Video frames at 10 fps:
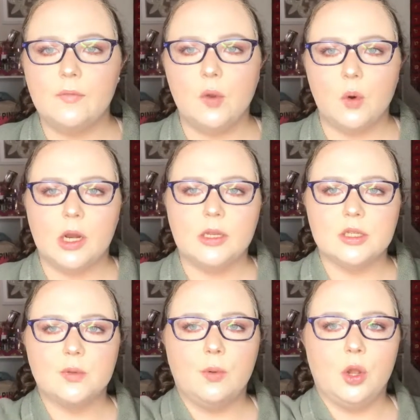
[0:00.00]
if you're wanting to
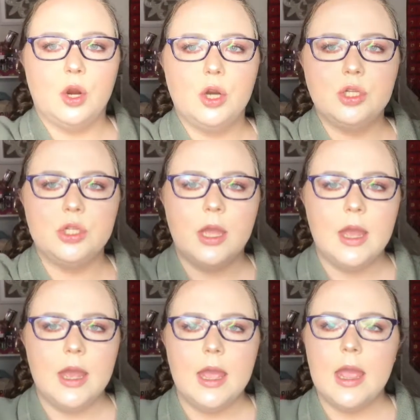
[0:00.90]
splurge.
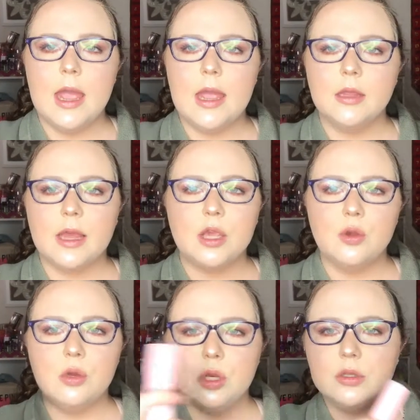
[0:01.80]
Like,
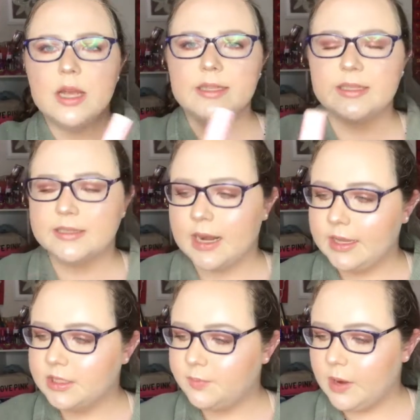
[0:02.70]
you can use it as a
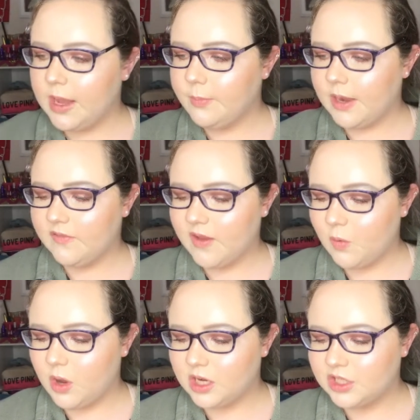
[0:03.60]
setting spray, but if I
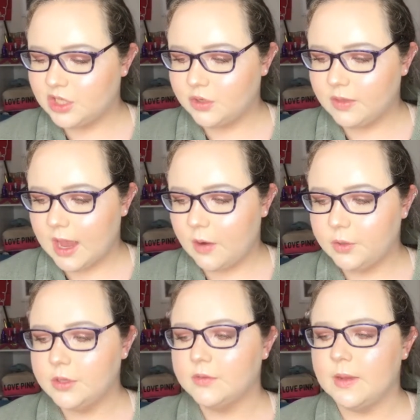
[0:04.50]
wanted to do that, I would
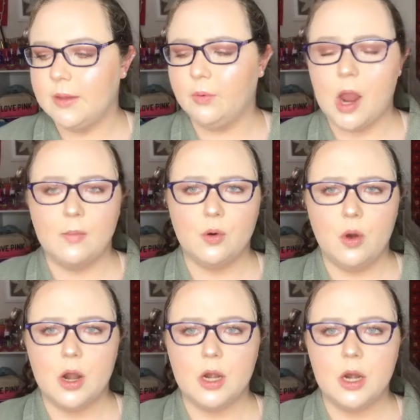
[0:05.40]
use my primer
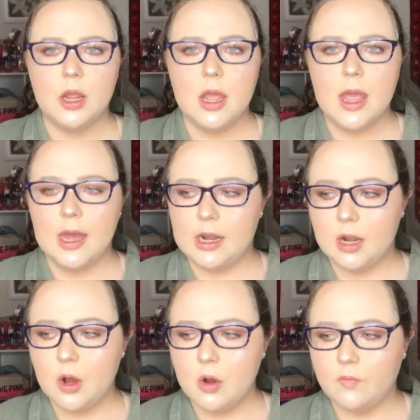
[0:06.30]
water. And I
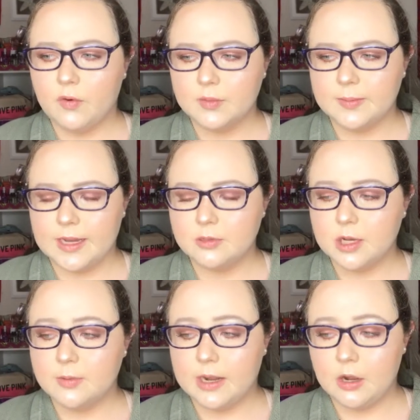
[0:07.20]
know from
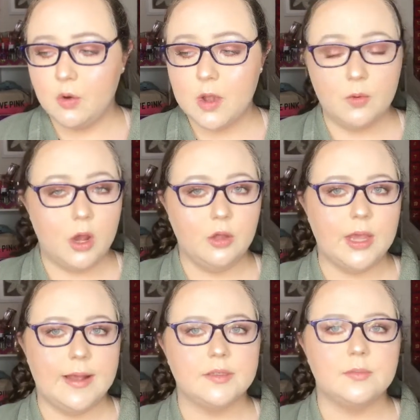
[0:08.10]
Smashbox, but I know Wet n Wild
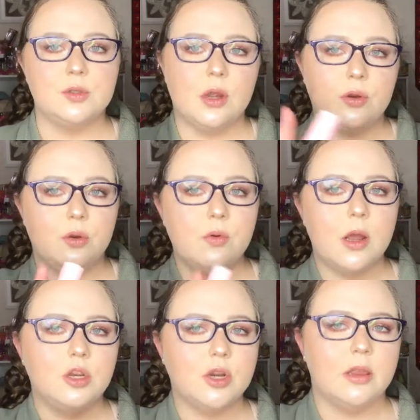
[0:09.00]
has some, so I do
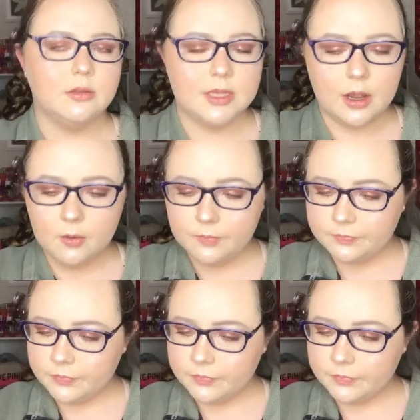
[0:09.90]
want to try those out.